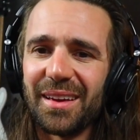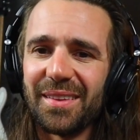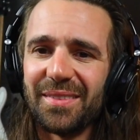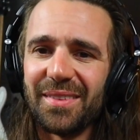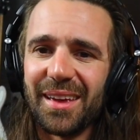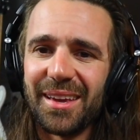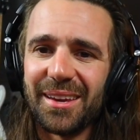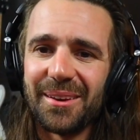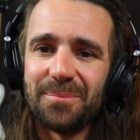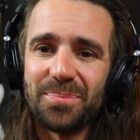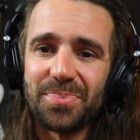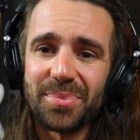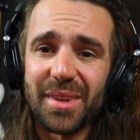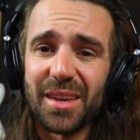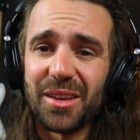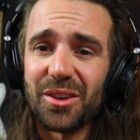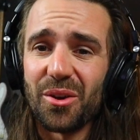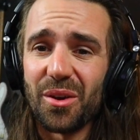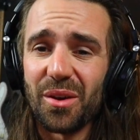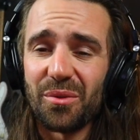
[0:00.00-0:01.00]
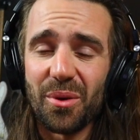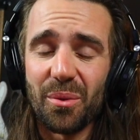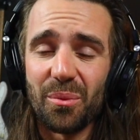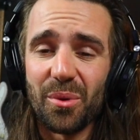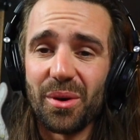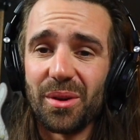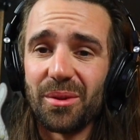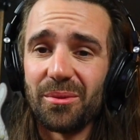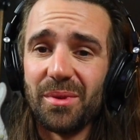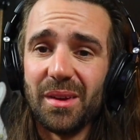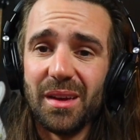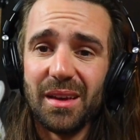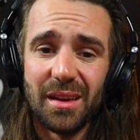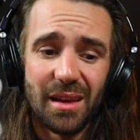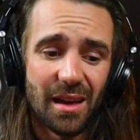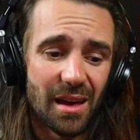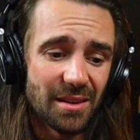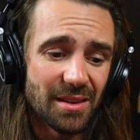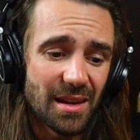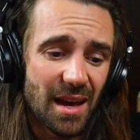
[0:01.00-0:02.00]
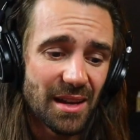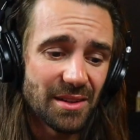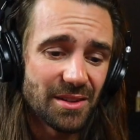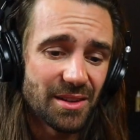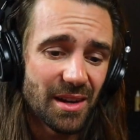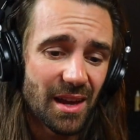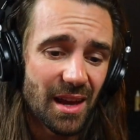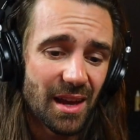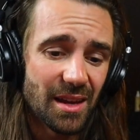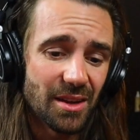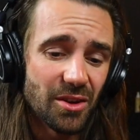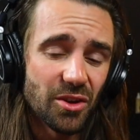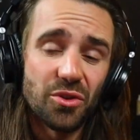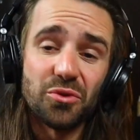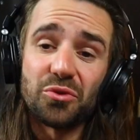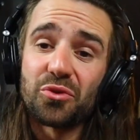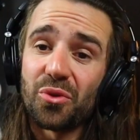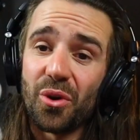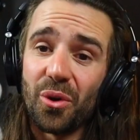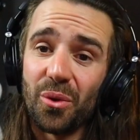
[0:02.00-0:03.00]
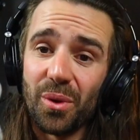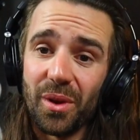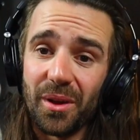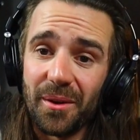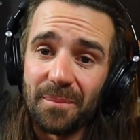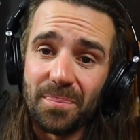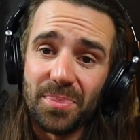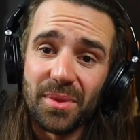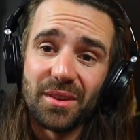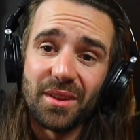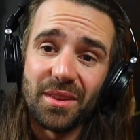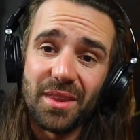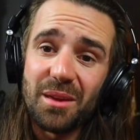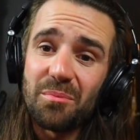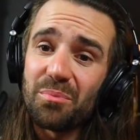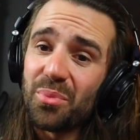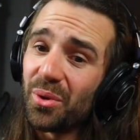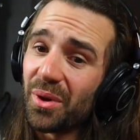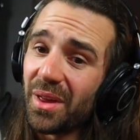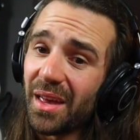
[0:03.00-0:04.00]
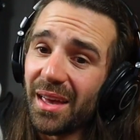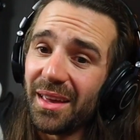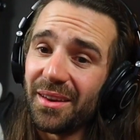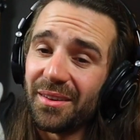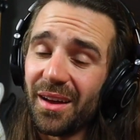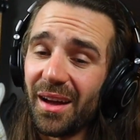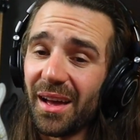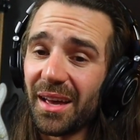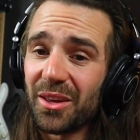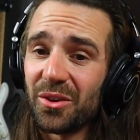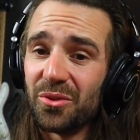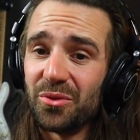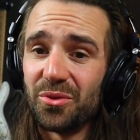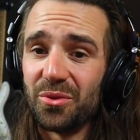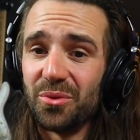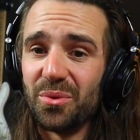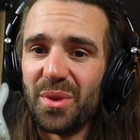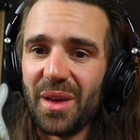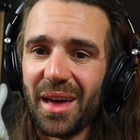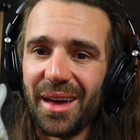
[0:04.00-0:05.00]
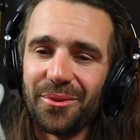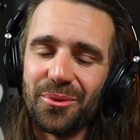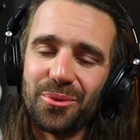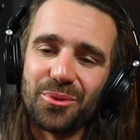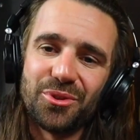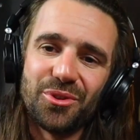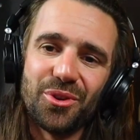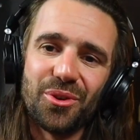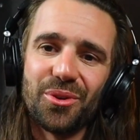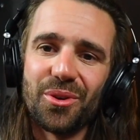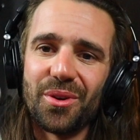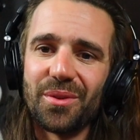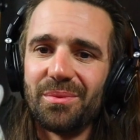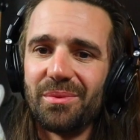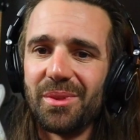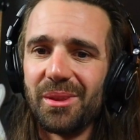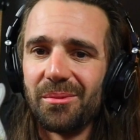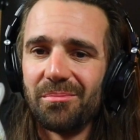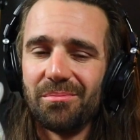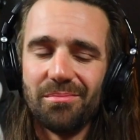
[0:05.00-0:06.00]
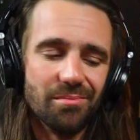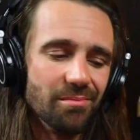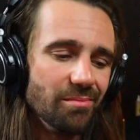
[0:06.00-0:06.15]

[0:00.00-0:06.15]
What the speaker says: And then, if I want to attach a controller to the input gain, I can do that, or turn on the